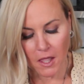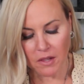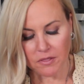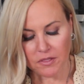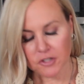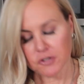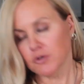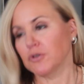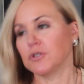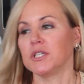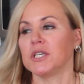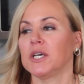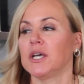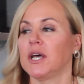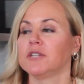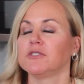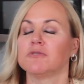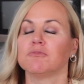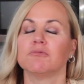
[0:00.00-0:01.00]
The tortilla
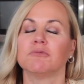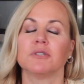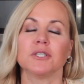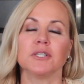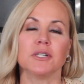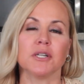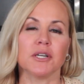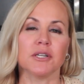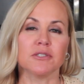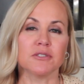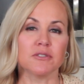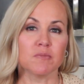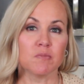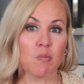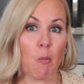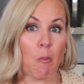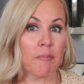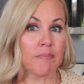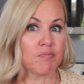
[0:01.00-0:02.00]
has a really nice
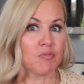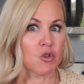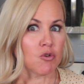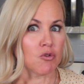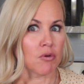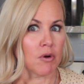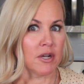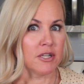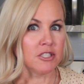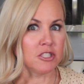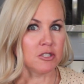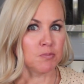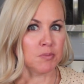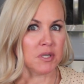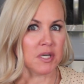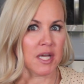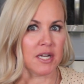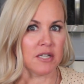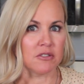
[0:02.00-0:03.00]
crunch,
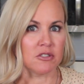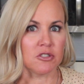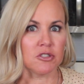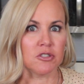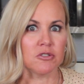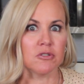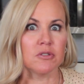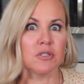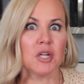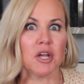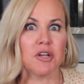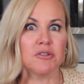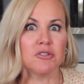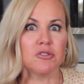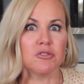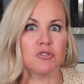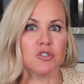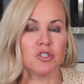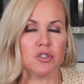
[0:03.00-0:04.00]
but yet it's still
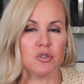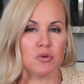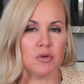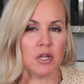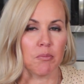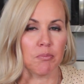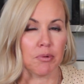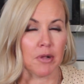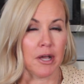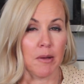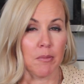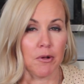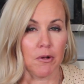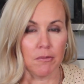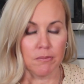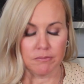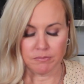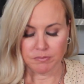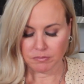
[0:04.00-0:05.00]
nice and chewy and
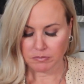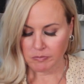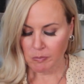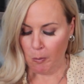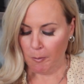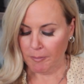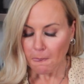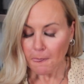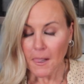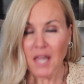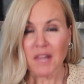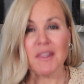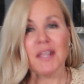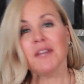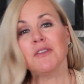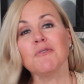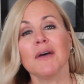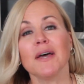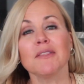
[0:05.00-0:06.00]
pliable. And
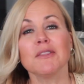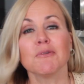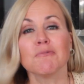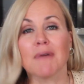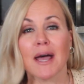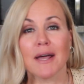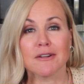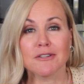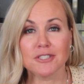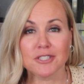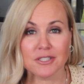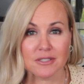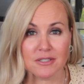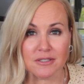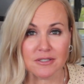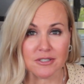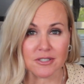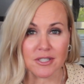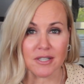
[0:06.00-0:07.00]
then you add the
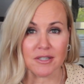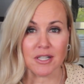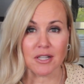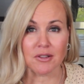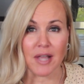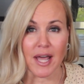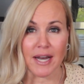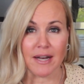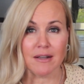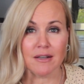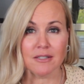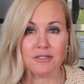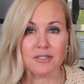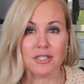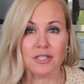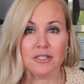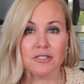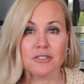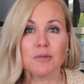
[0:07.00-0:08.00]
radishes and the lettuce.
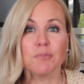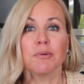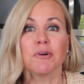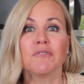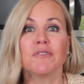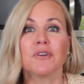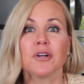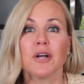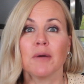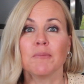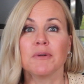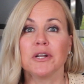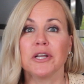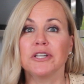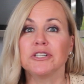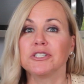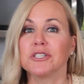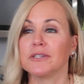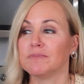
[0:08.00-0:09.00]
It is the perfect
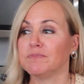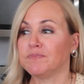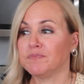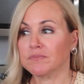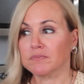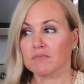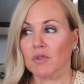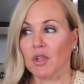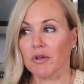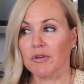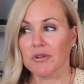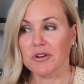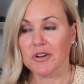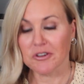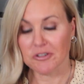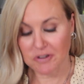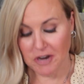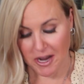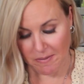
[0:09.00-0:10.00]
combination. You
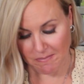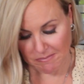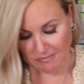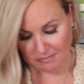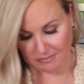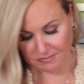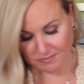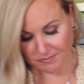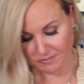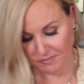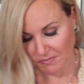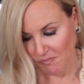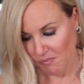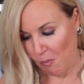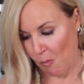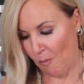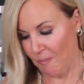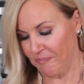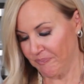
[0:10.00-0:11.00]
need to try it.
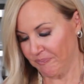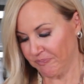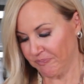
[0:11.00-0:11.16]
Okay.